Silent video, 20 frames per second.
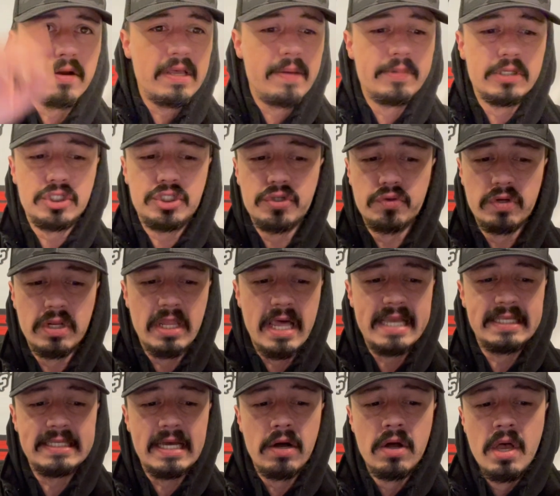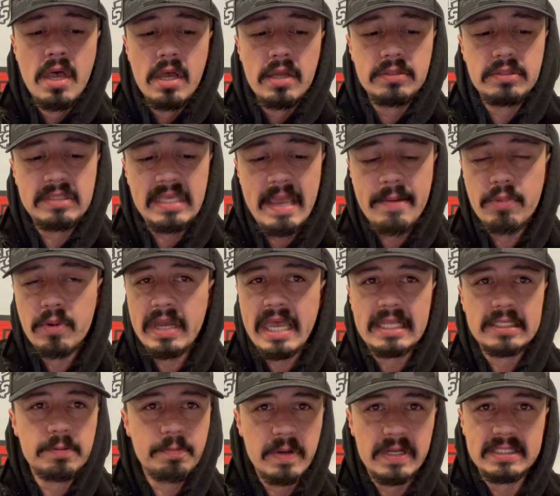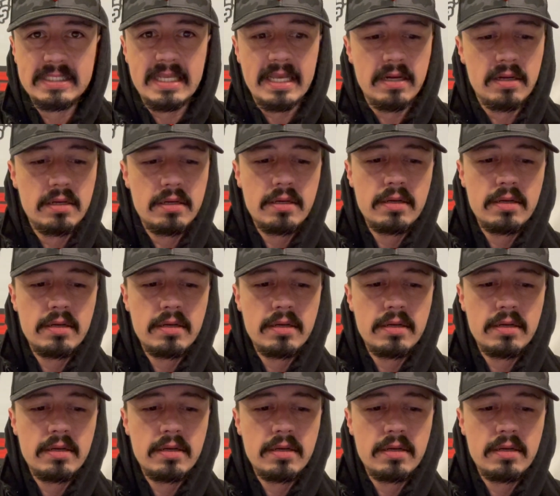They've been shooting the lights out. Same against Princeton.